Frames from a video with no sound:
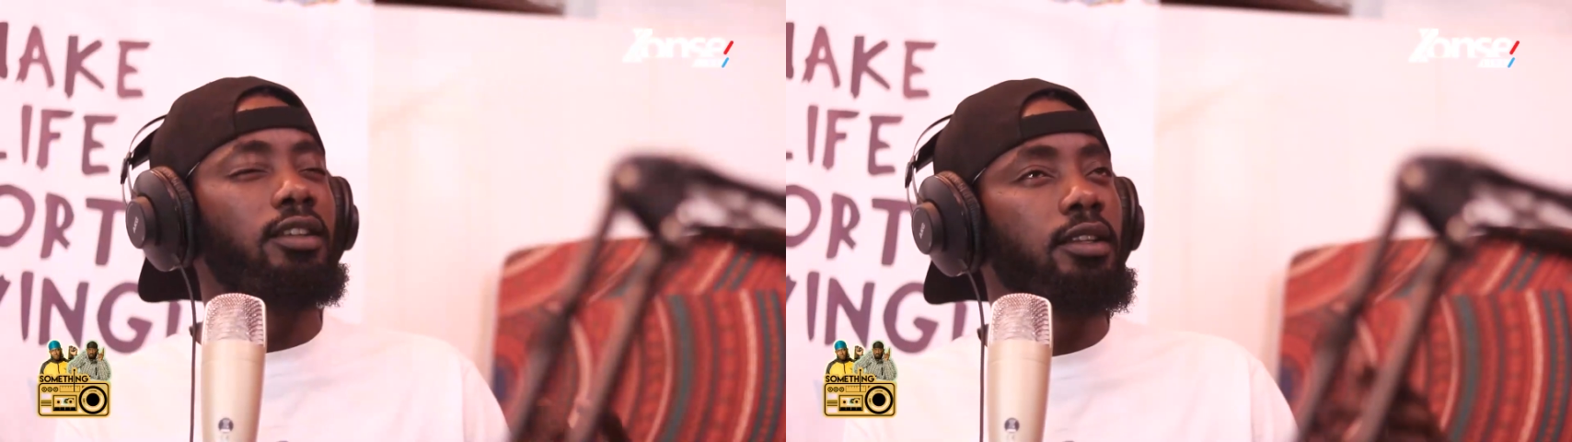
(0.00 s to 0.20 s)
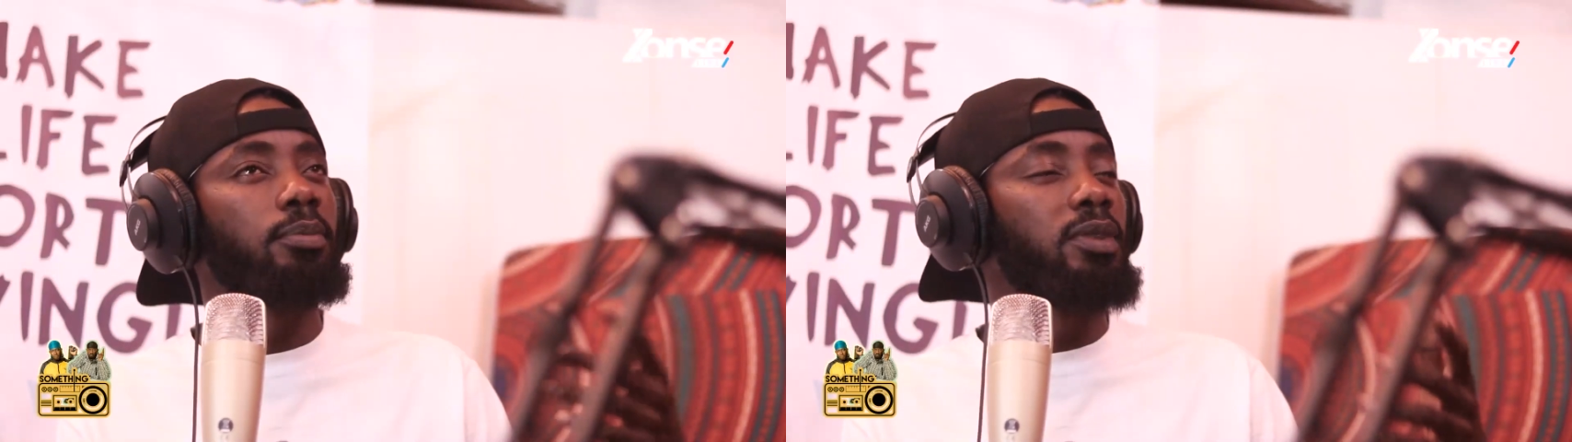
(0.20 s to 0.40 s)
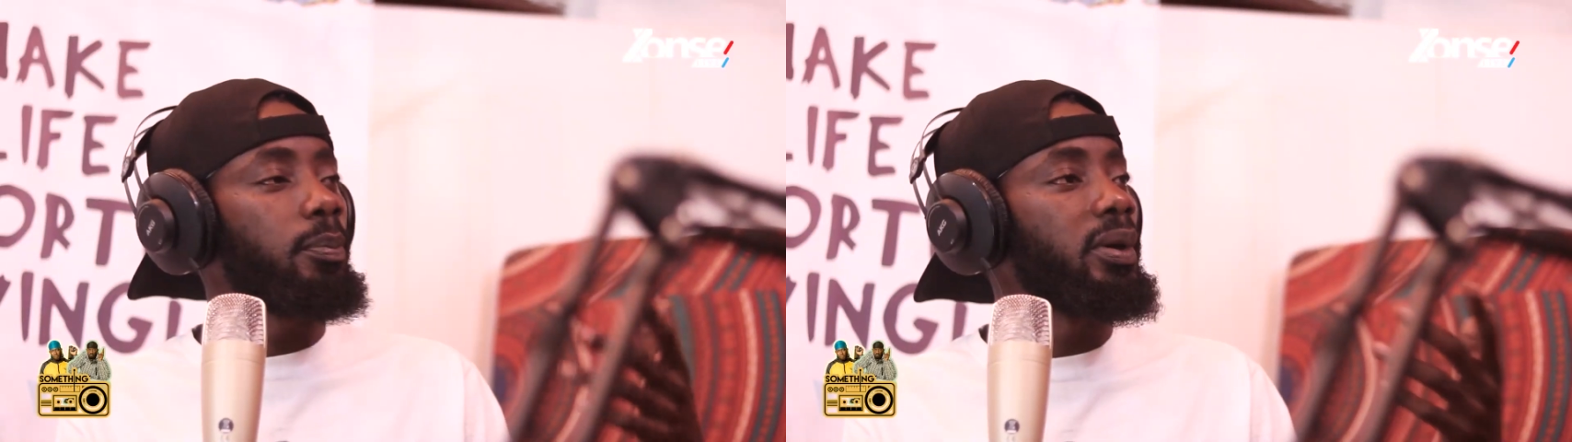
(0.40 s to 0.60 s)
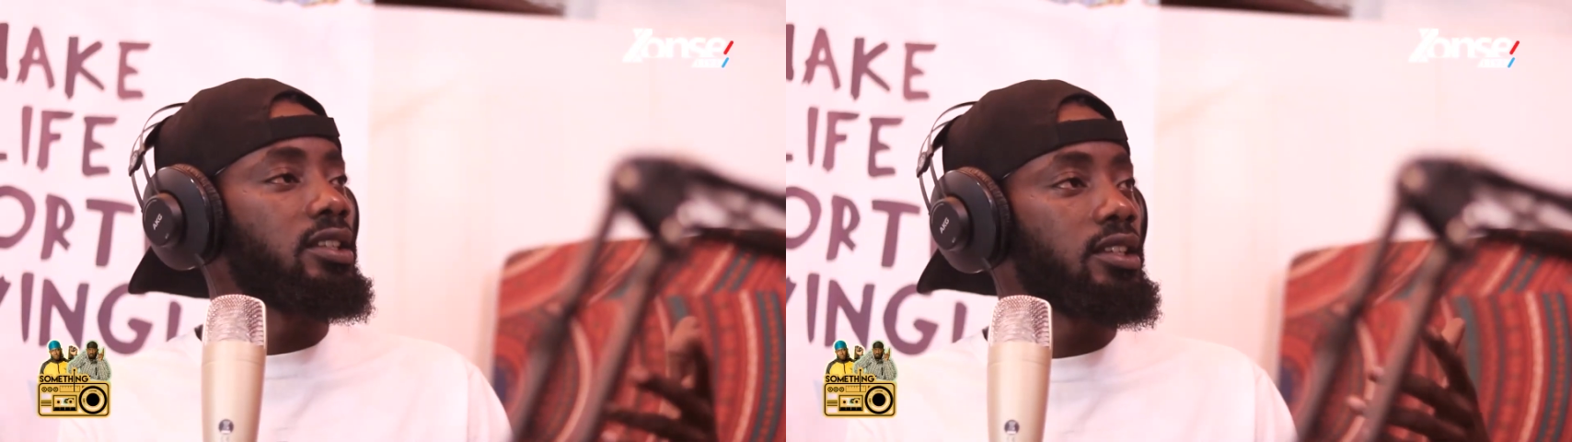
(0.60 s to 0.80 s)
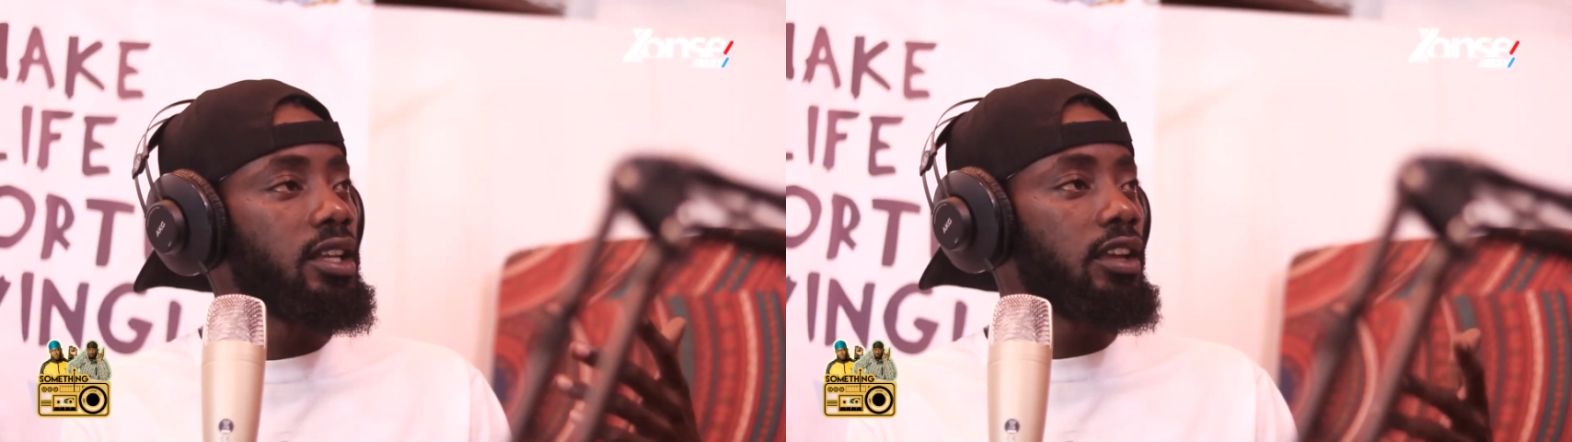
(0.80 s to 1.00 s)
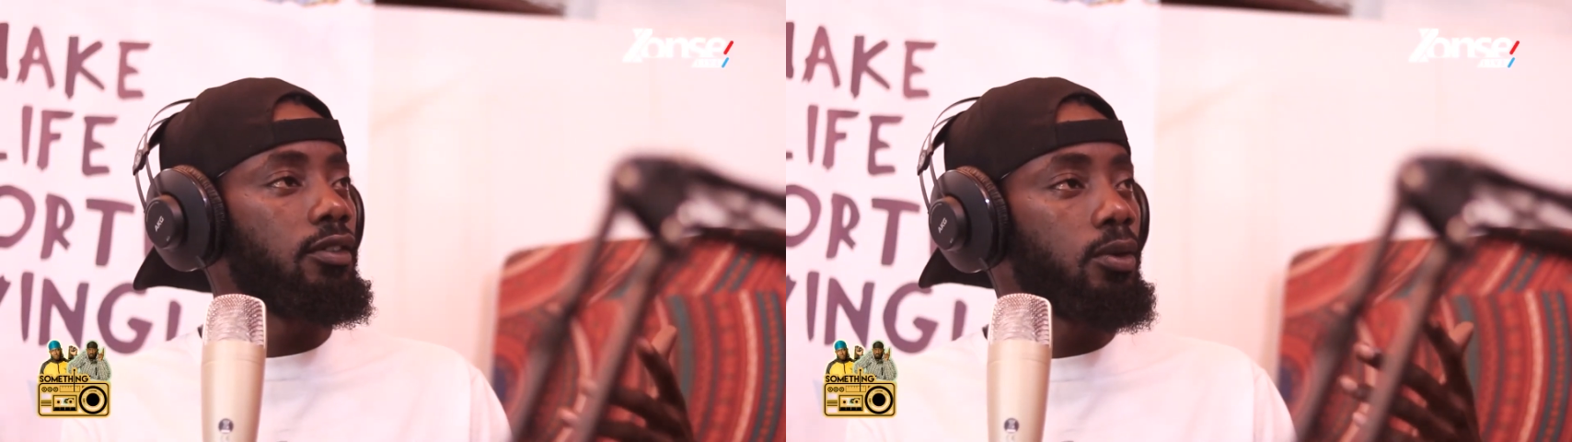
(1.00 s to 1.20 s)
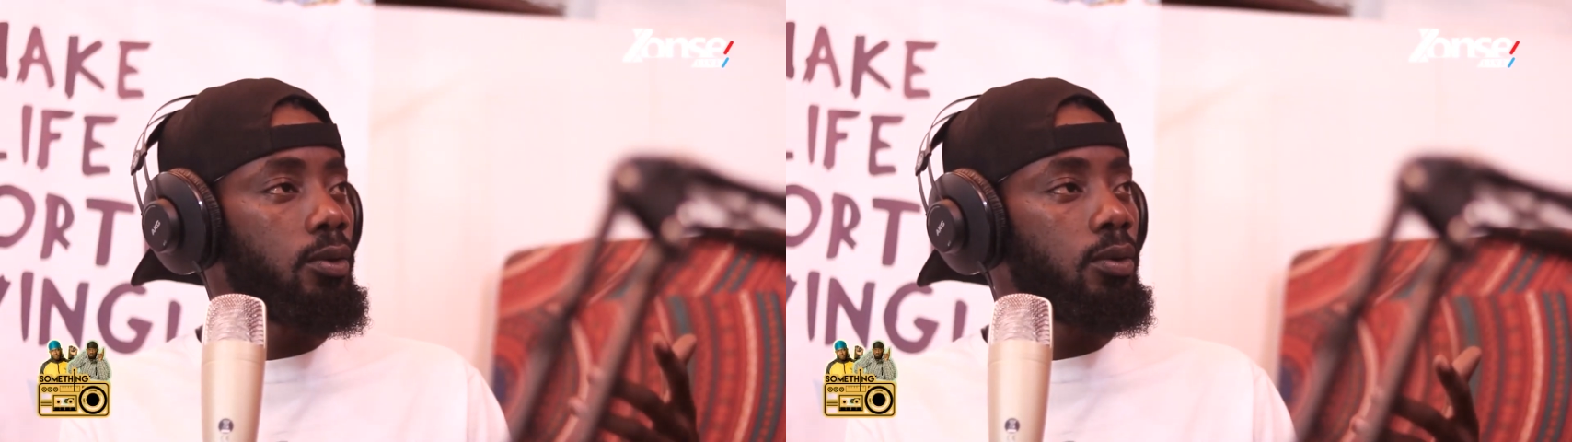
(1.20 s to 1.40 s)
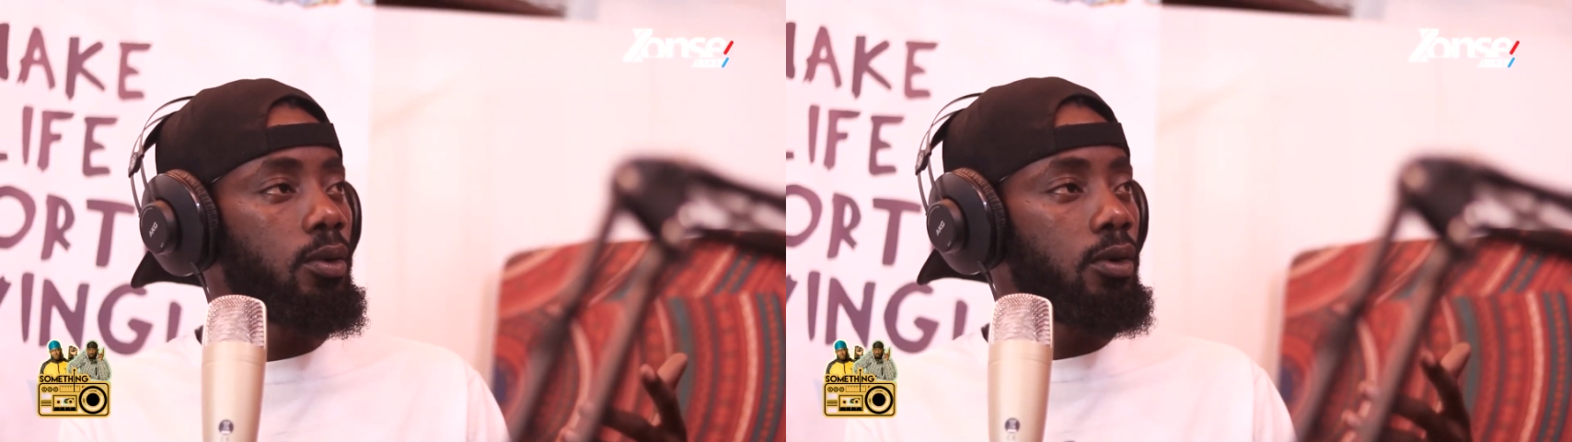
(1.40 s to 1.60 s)
the picture they give
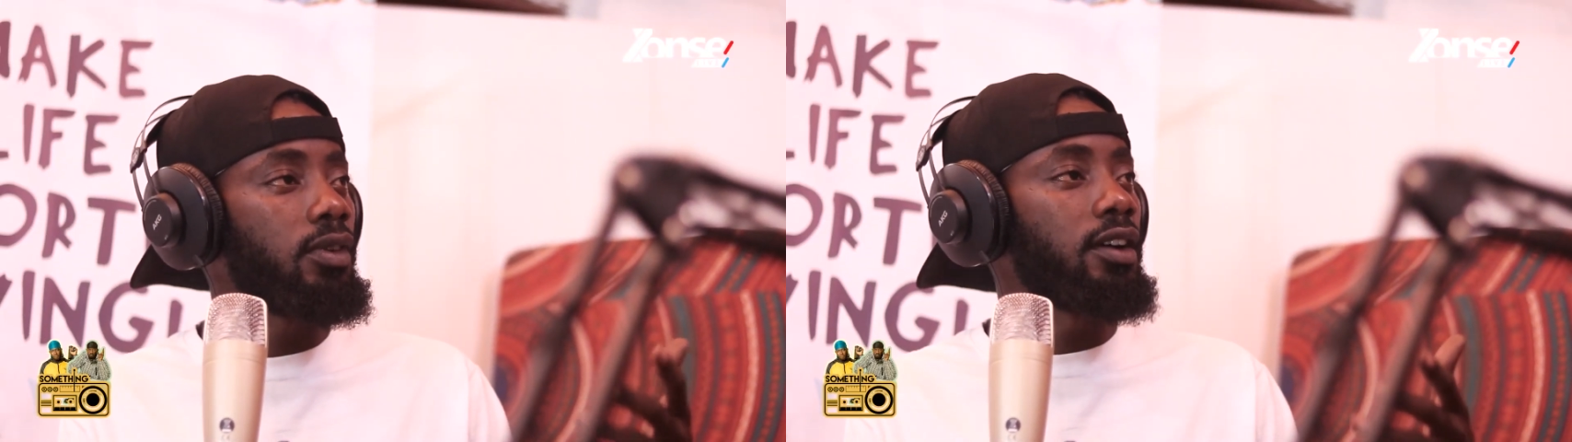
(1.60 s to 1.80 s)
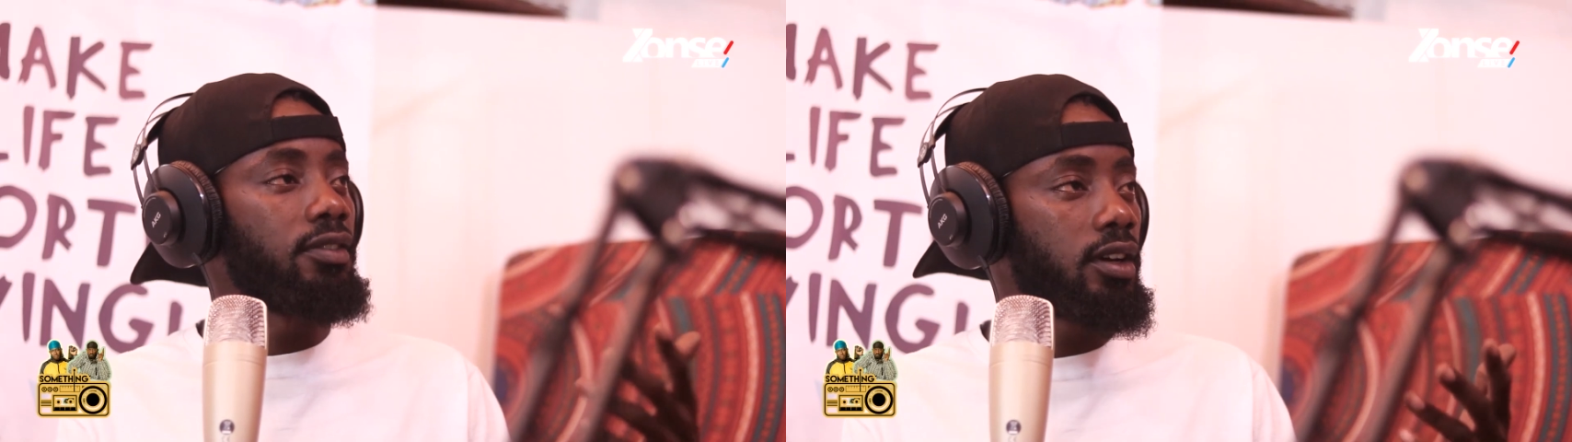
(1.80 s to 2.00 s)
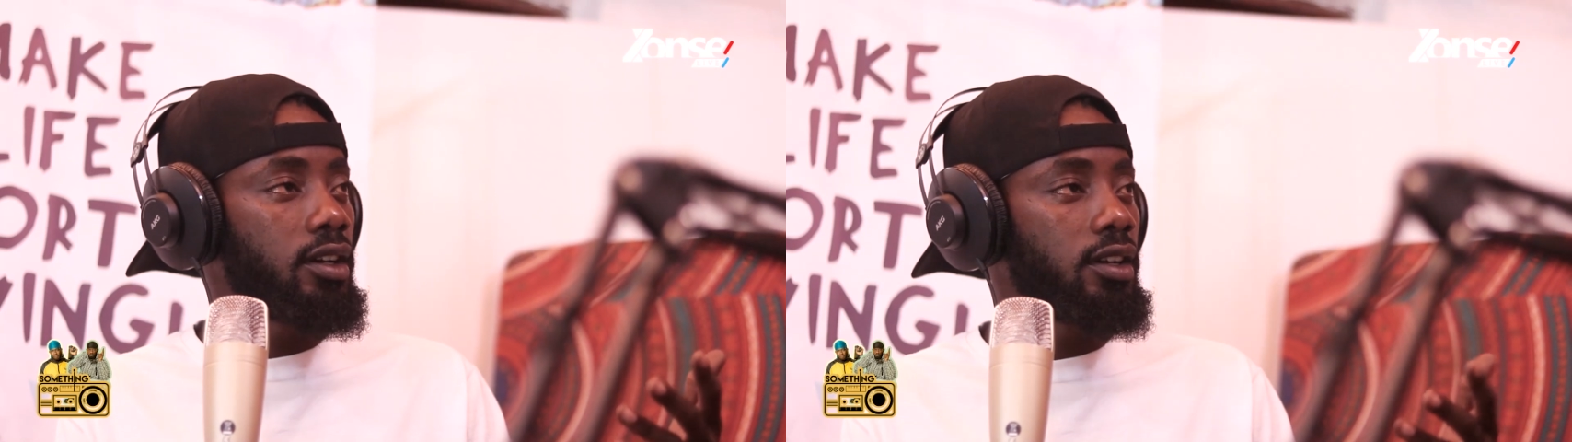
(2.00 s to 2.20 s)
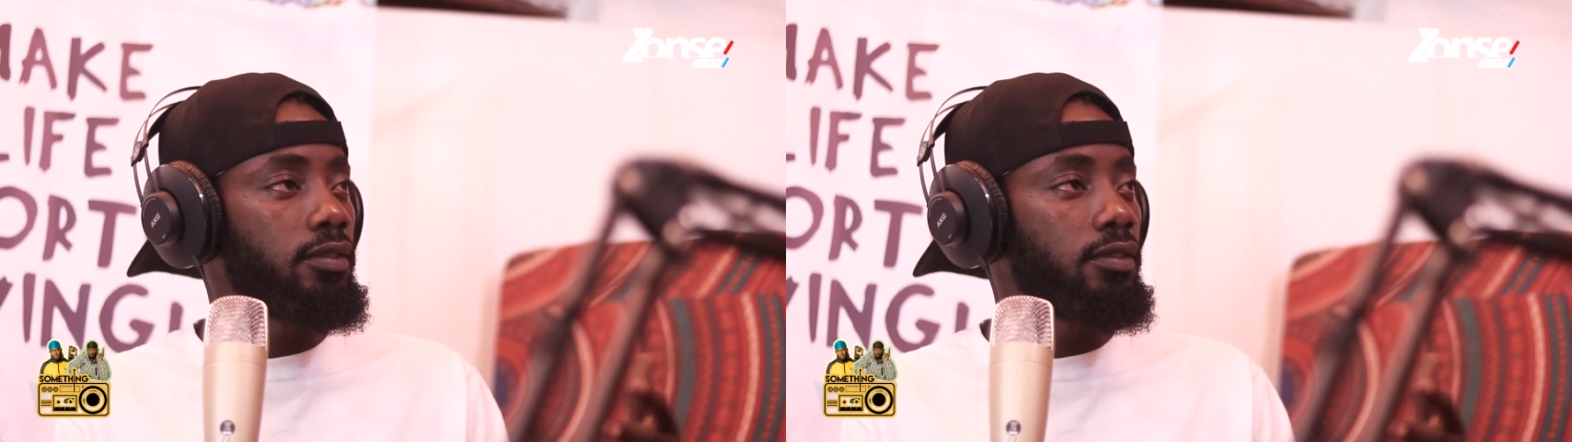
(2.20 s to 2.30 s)
you of Africa,